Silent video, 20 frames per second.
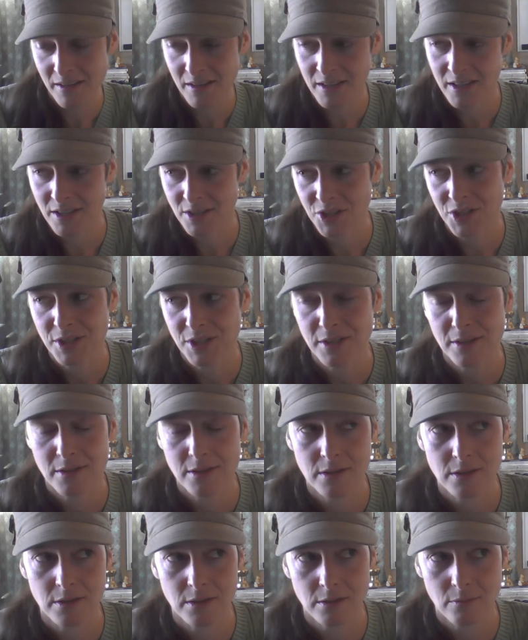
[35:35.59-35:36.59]
Oh,
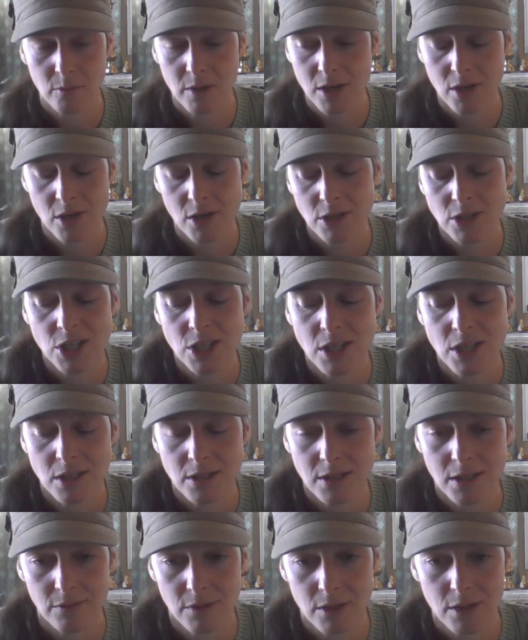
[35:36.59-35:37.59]
she's, we, she
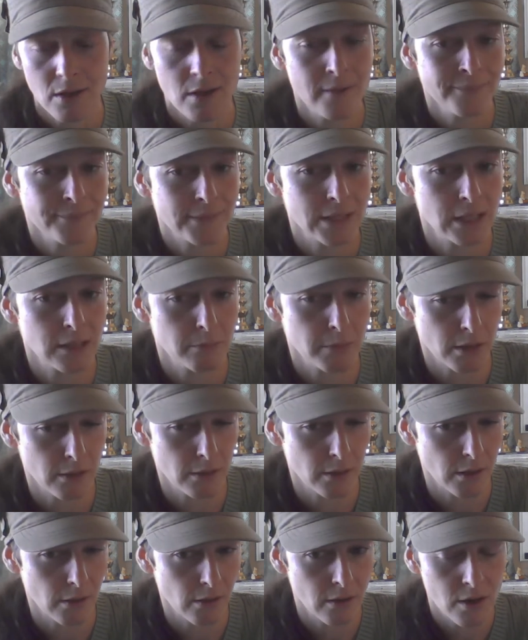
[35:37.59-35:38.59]
doesn't even, oh my
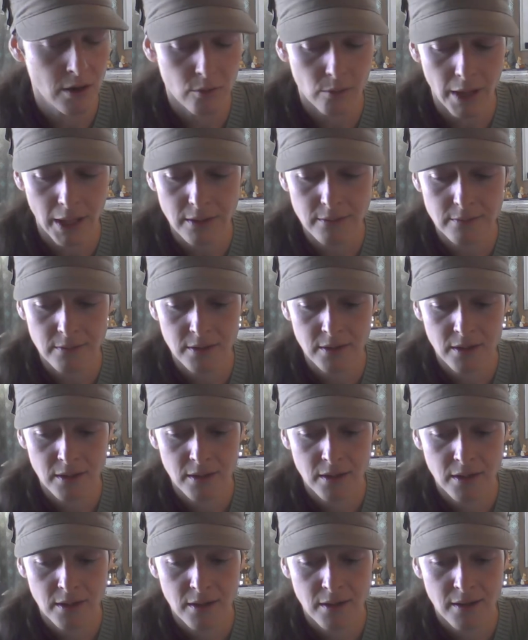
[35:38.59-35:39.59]
God, right?
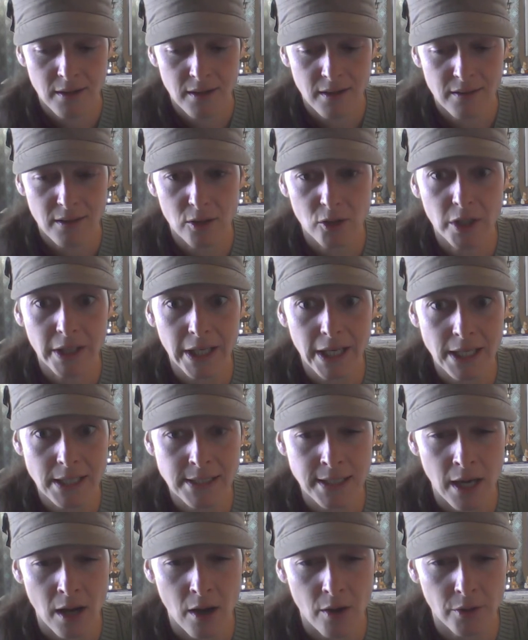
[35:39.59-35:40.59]
They're looking
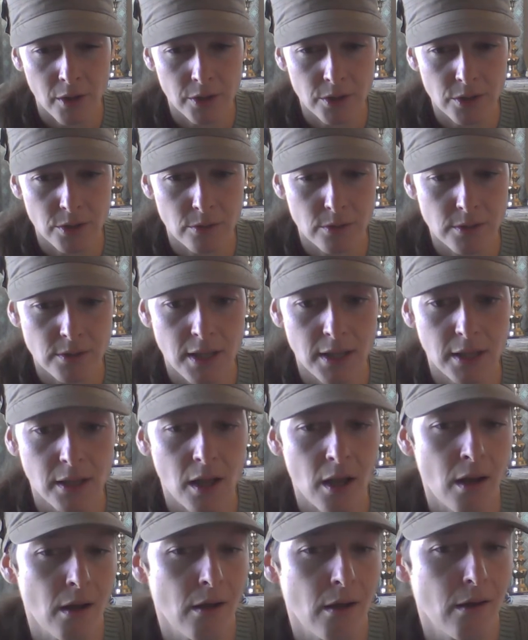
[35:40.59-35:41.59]
yeah. down on you as like,
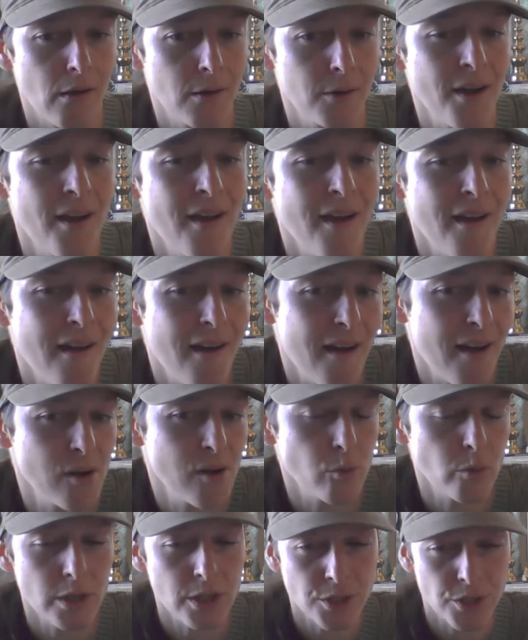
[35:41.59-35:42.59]
oh, huh,
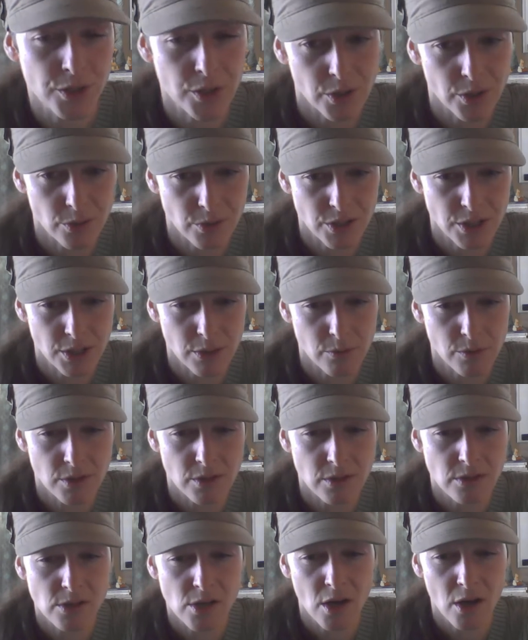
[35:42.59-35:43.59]
we knew she
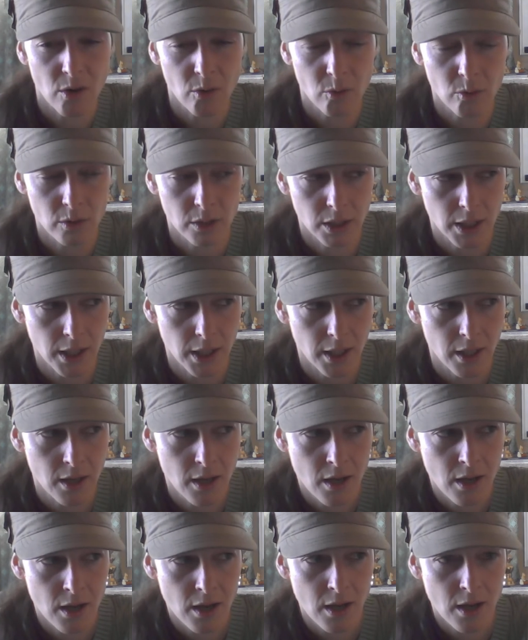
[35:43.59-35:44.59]
was totally,
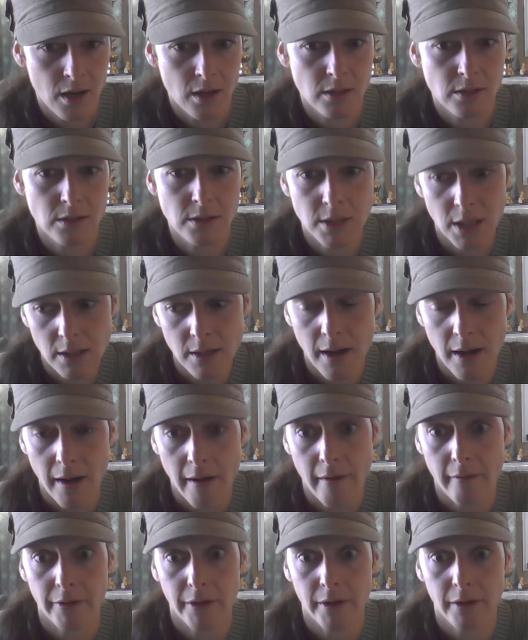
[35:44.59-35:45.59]
didn't
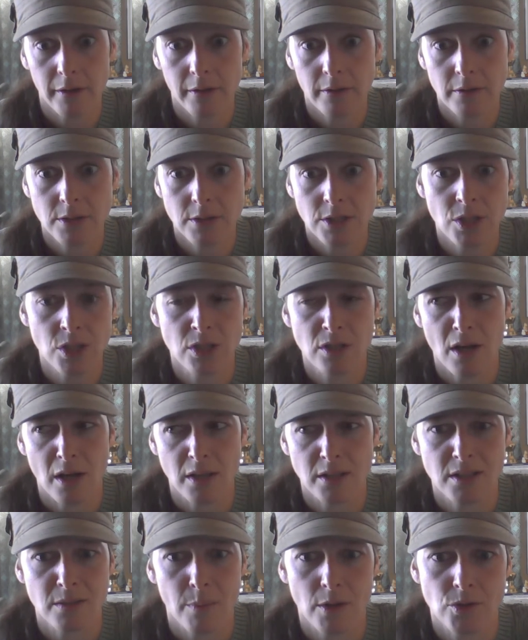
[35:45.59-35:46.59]
have it. She's
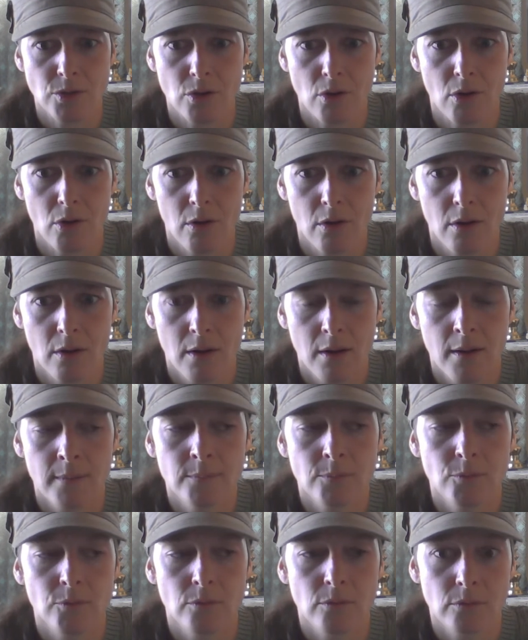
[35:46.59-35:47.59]
not special.
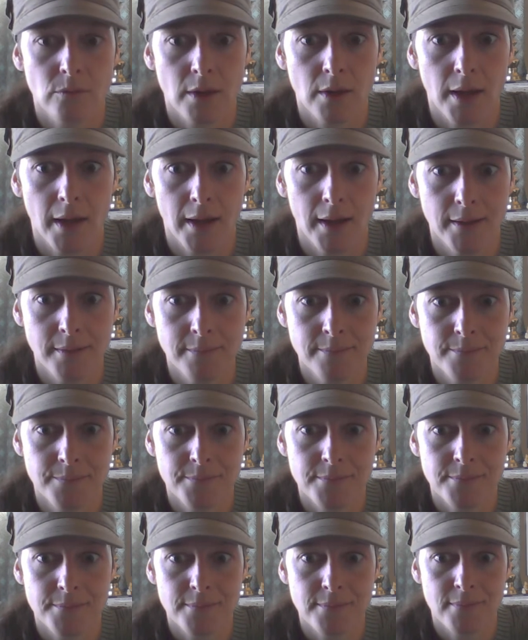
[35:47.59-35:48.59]
Okay?
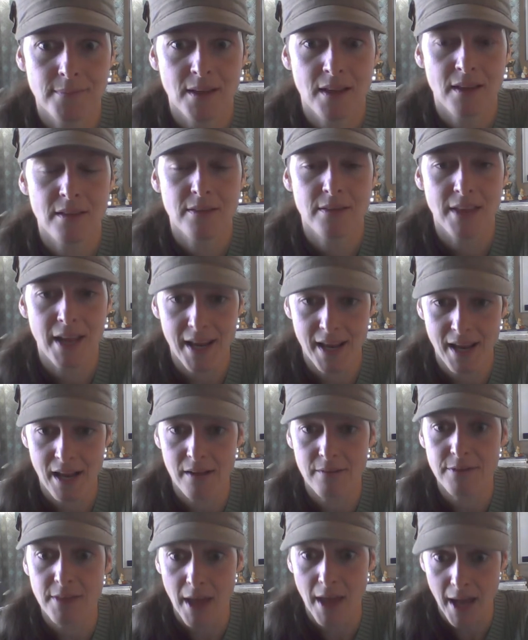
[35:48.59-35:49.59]
They
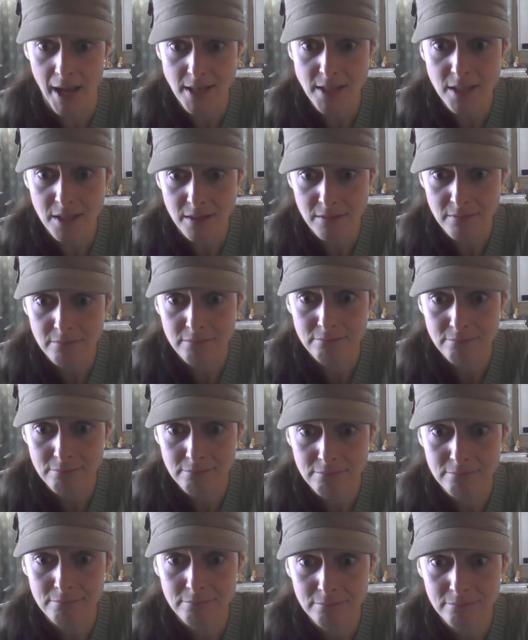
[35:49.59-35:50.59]
have that.
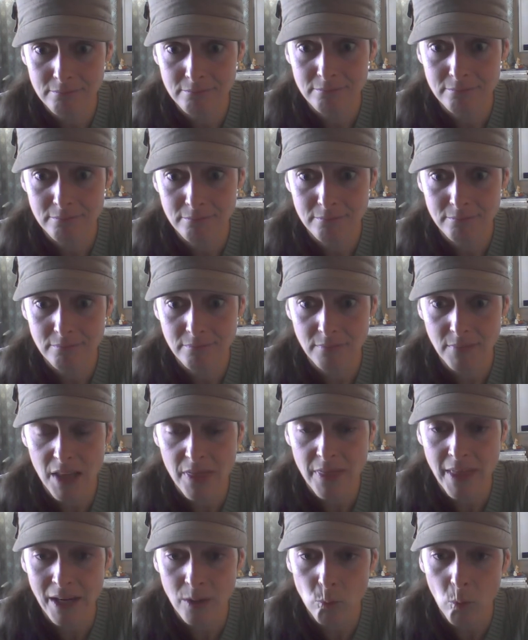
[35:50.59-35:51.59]

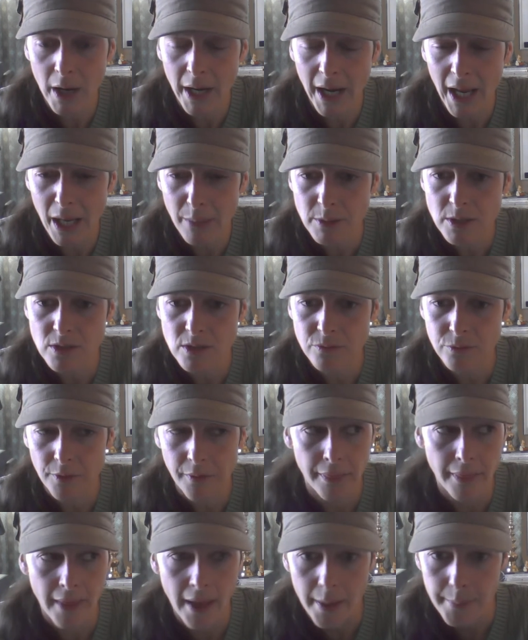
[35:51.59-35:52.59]
And then what happens for
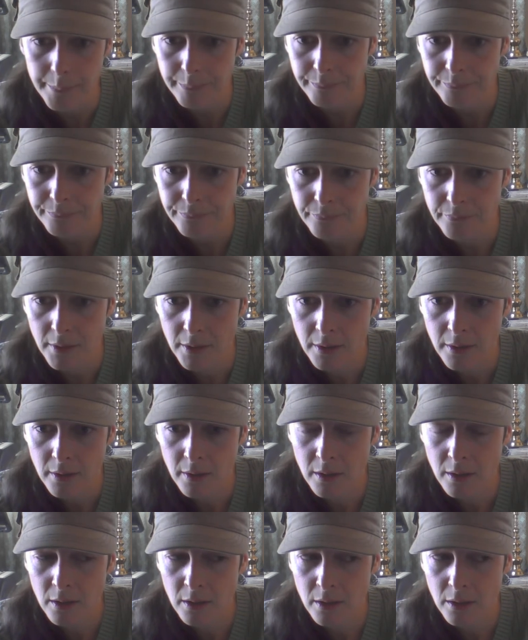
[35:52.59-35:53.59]
them?
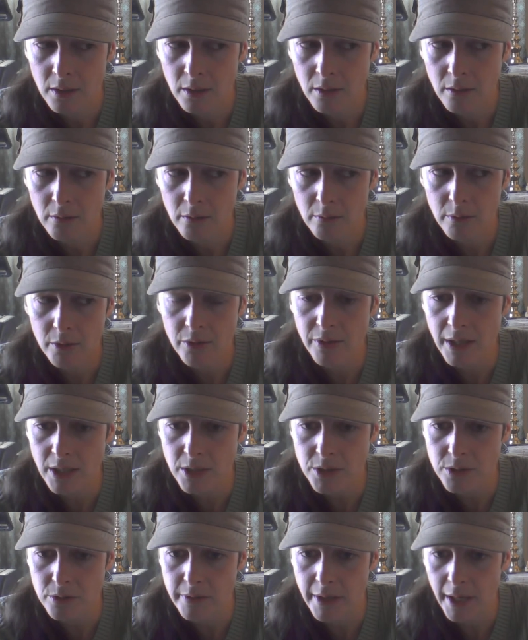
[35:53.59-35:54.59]
What do they
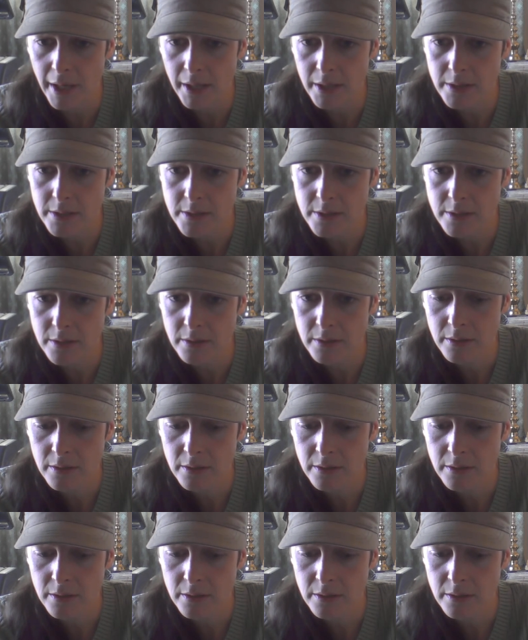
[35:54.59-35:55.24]
do next?